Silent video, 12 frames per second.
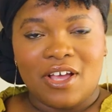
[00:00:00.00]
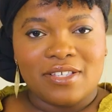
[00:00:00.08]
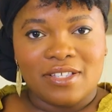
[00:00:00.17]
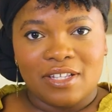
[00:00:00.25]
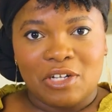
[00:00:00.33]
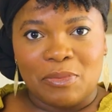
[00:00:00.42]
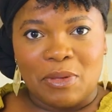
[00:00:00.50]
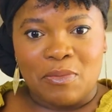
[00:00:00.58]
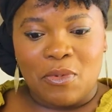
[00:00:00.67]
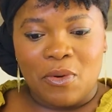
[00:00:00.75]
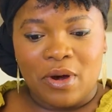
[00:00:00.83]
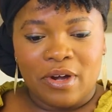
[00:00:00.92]
cost a little bit
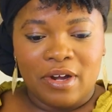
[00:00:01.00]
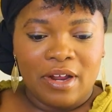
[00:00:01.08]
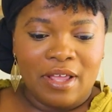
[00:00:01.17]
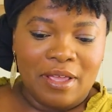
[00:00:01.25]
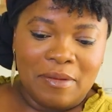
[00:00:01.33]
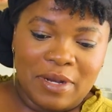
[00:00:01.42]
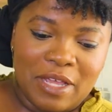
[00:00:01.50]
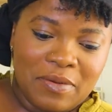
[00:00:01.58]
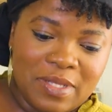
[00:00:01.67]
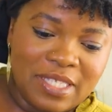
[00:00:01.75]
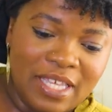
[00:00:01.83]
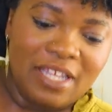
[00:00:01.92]
more. But I
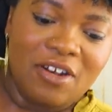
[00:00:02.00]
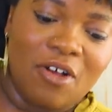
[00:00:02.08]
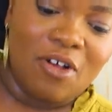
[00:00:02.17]
would say in